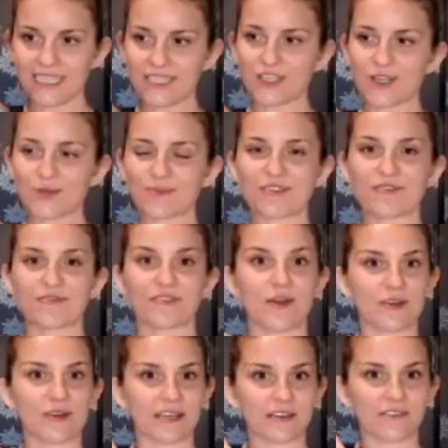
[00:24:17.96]
In terms of
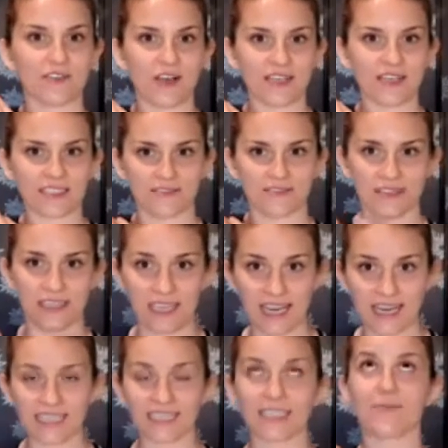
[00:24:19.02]
yogic philosophy,
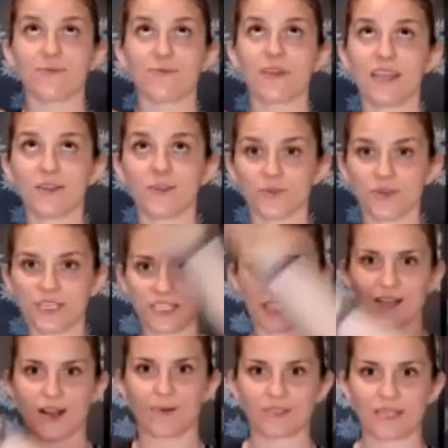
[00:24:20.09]
anytime we reach
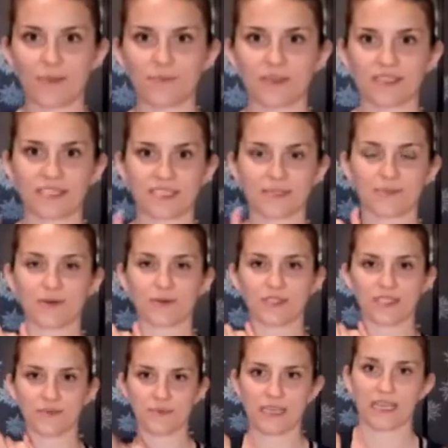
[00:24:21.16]
the arms up, it is
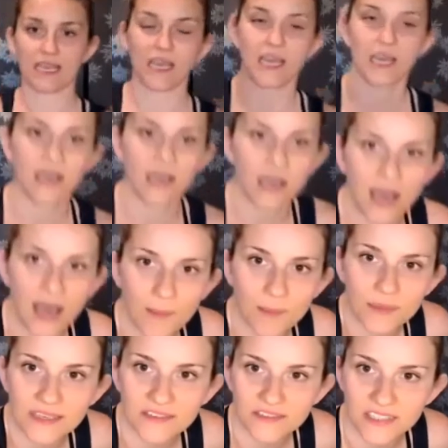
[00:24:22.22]
supposed to be
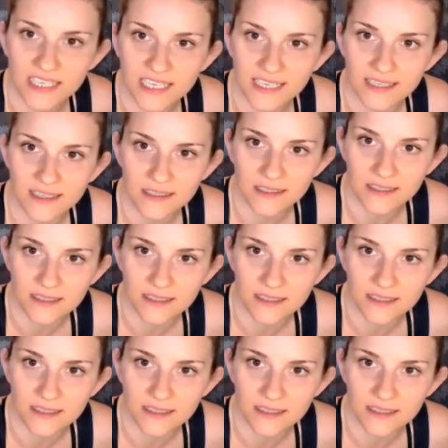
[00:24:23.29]
uplifting.